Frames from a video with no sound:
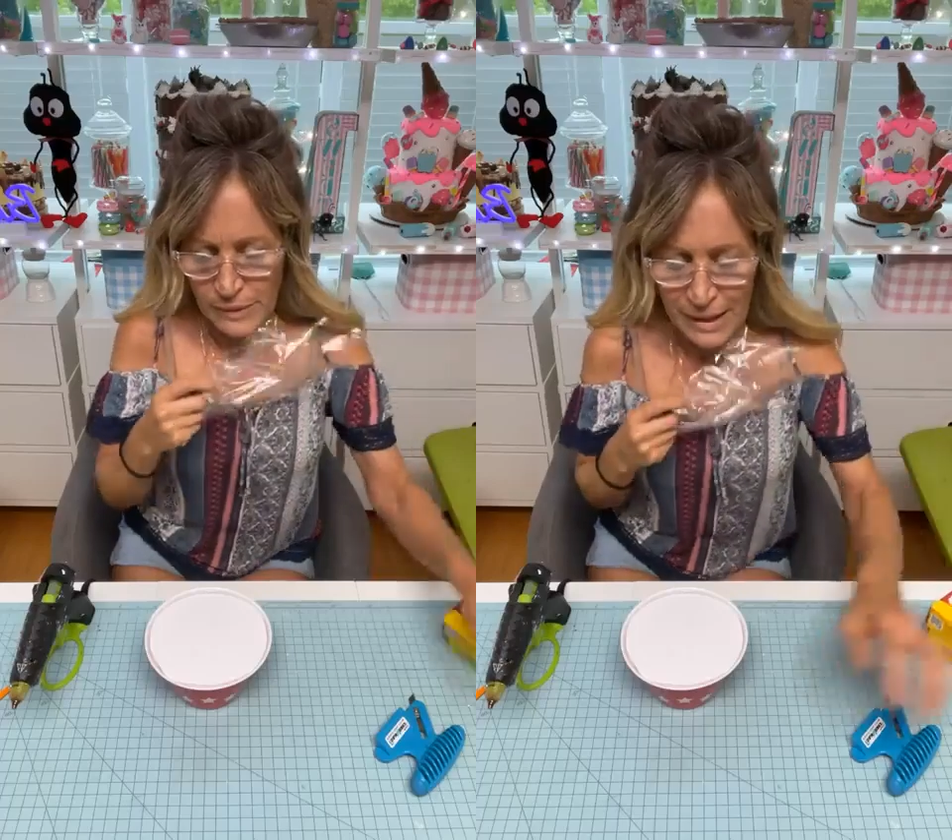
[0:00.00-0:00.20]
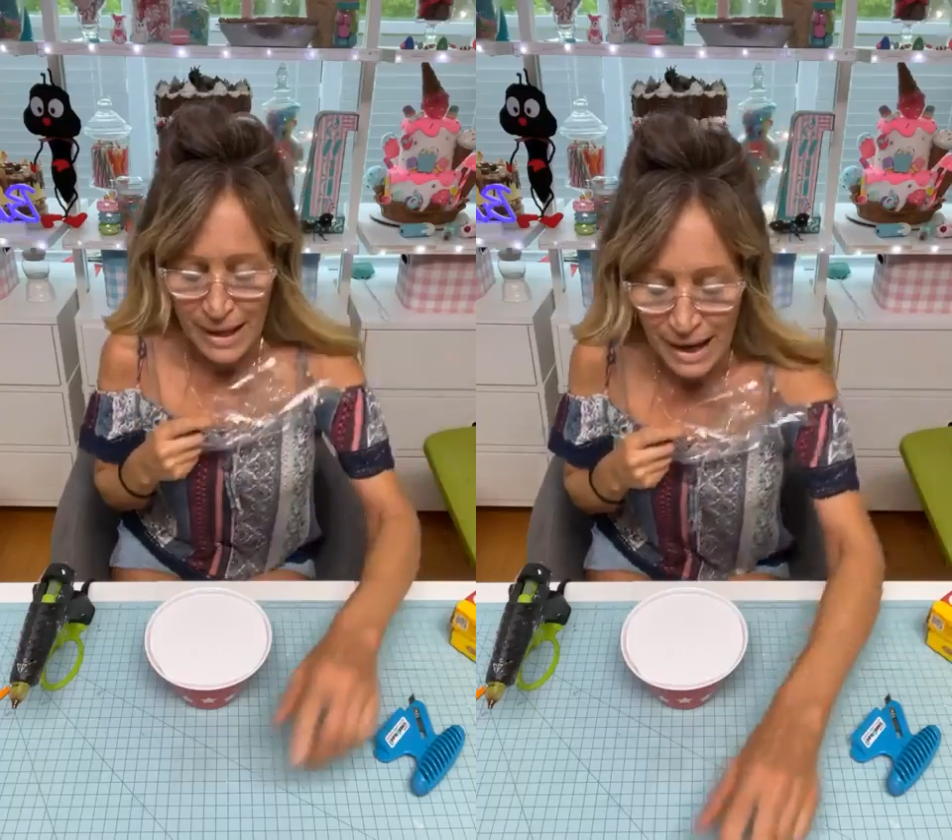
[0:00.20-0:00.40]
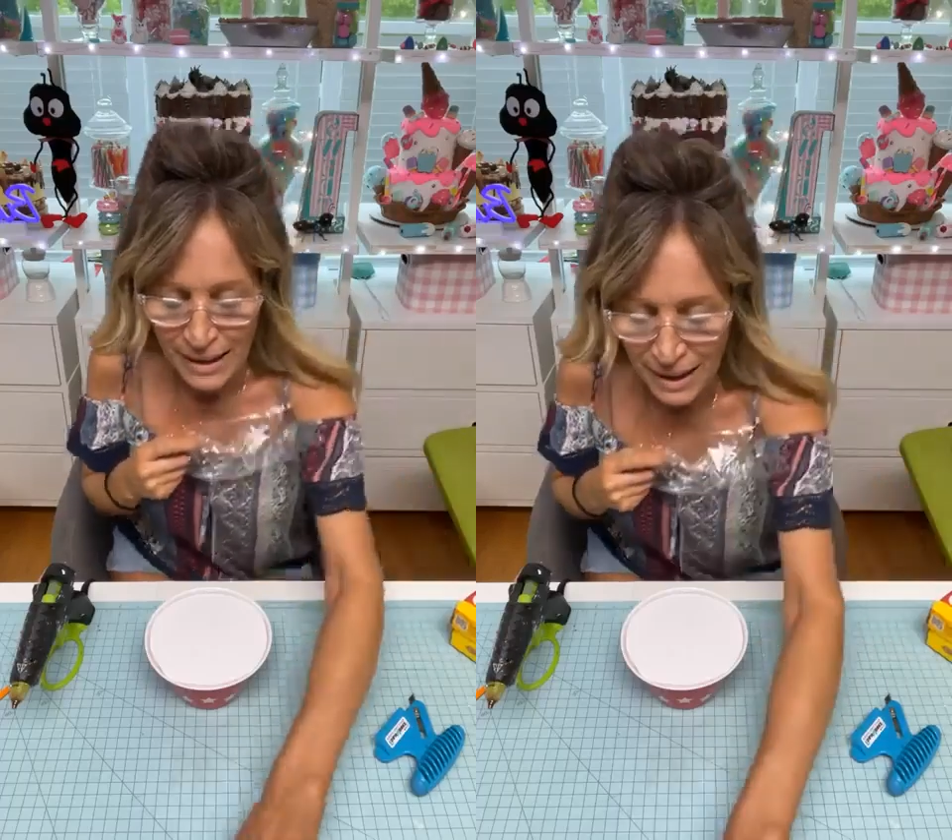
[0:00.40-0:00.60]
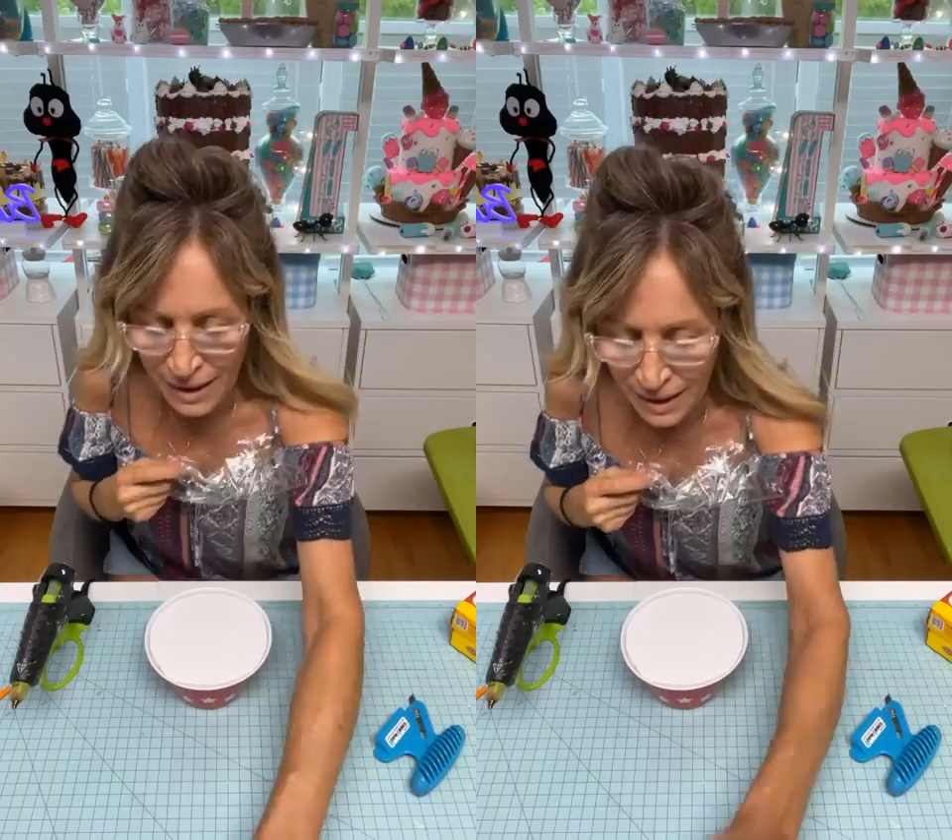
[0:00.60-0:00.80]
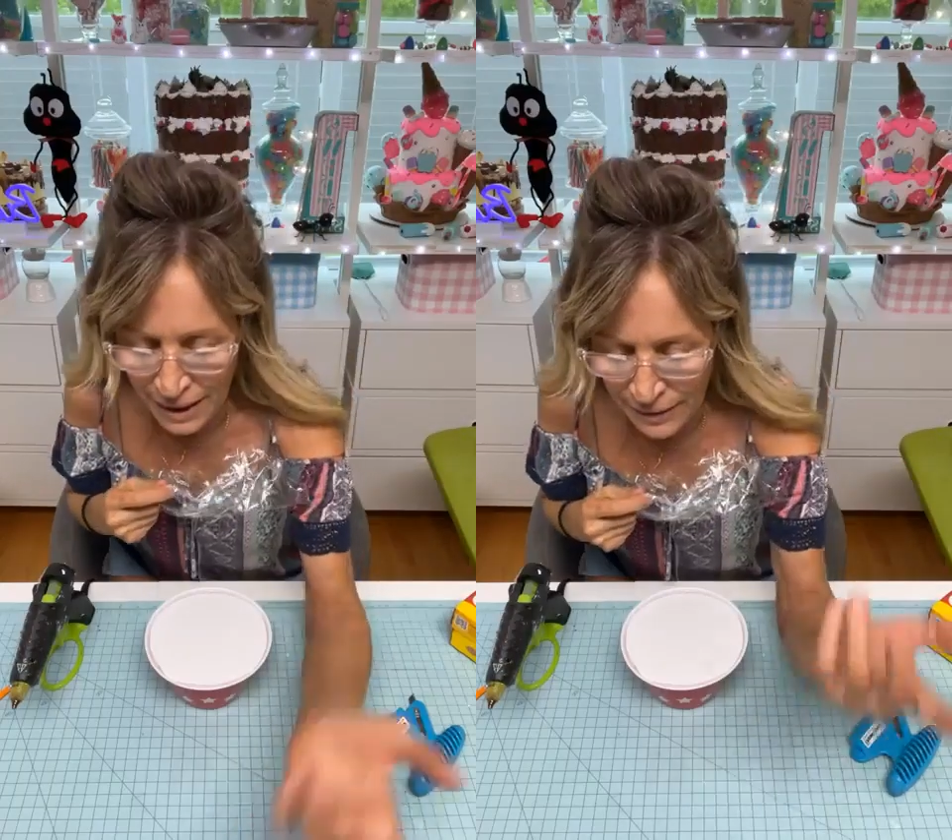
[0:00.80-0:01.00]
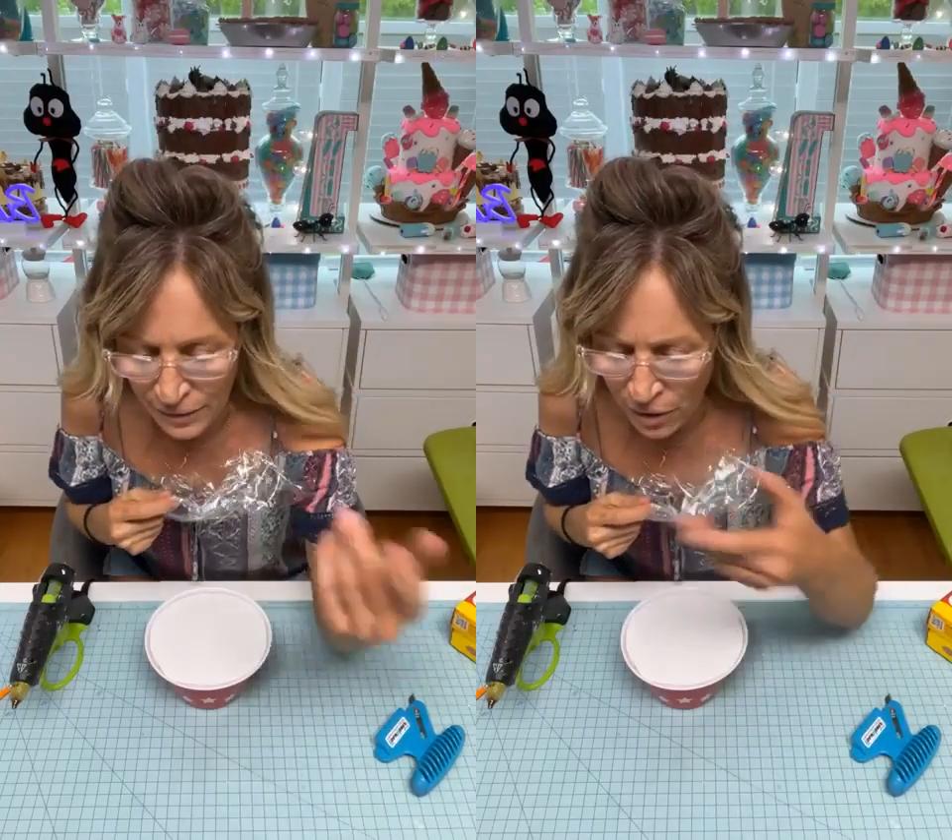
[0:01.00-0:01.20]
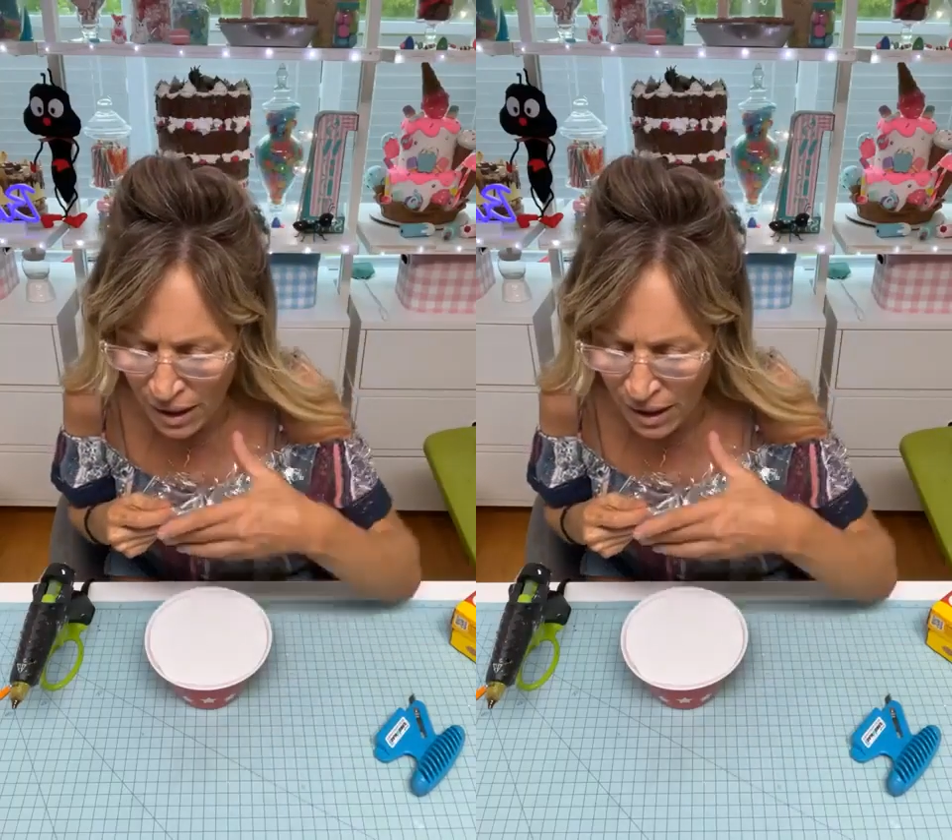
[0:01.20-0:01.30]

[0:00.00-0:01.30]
And I don't know.